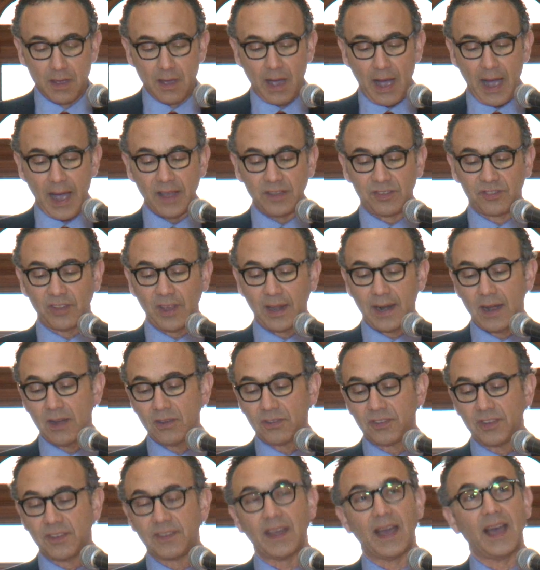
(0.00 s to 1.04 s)
I set
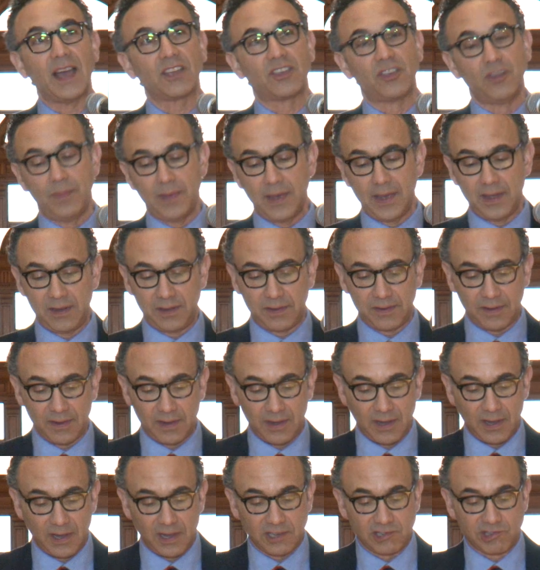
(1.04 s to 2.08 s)
out to document
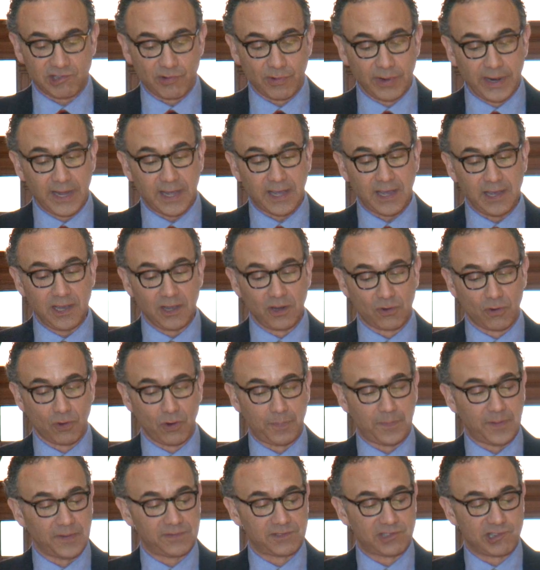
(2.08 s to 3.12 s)
a shrinking
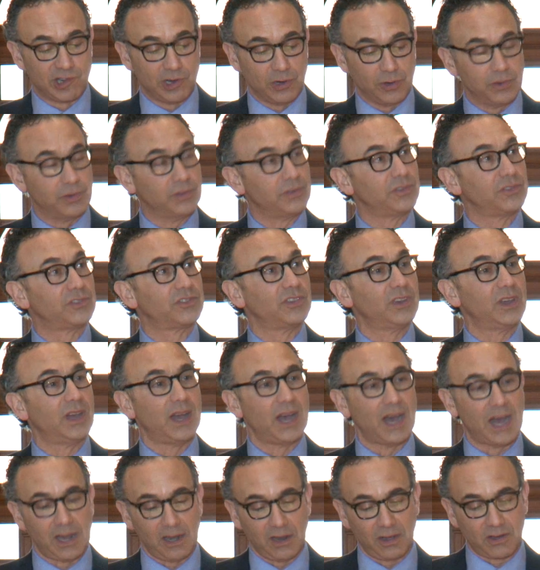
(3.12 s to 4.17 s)
group of Jews,
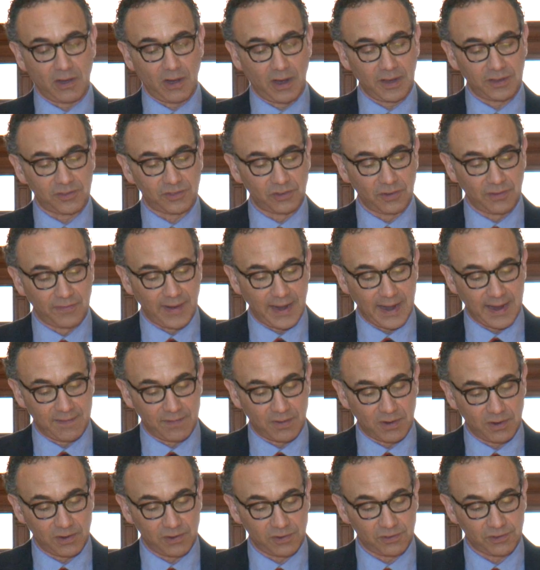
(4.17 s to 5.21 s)
Holocaust
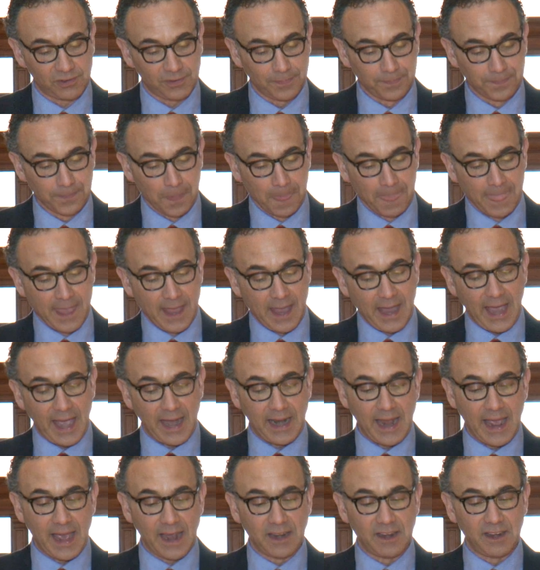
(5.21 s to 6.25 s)
survivors,
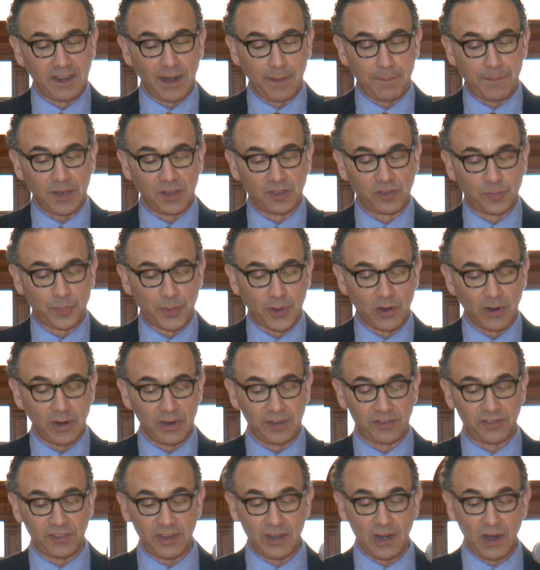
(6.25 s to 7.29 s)
and ended up
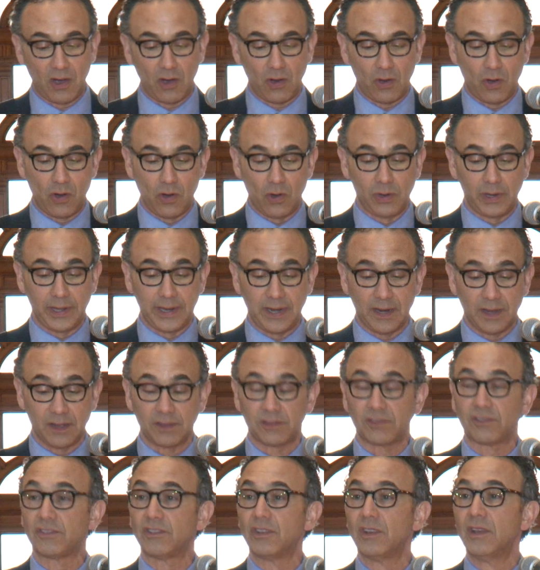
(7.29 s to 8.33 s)
experiencing
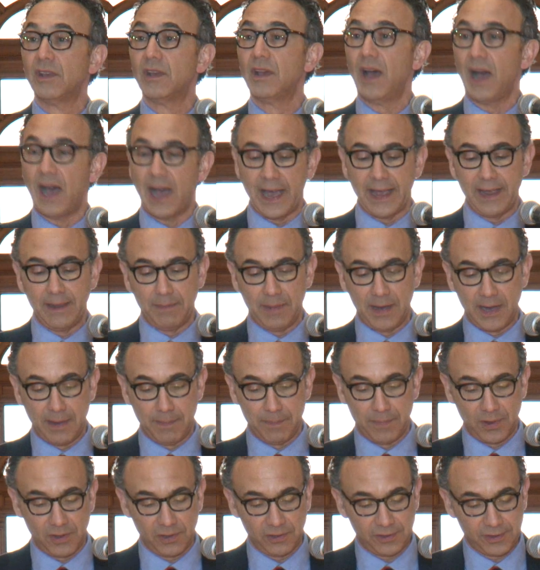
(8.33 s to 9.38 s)
holiness. I am
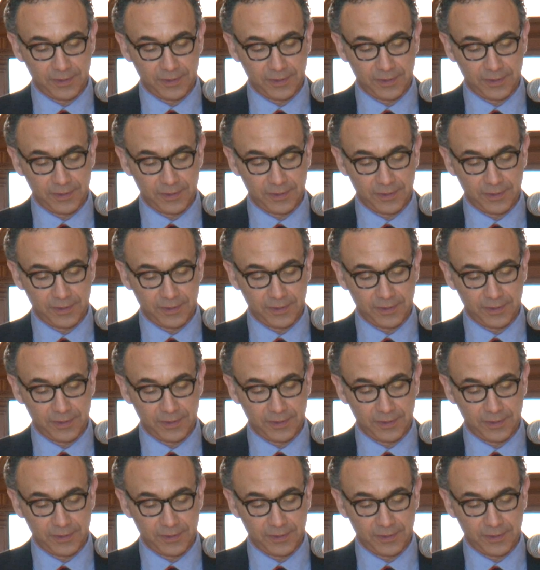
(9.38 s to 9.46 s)
humbled.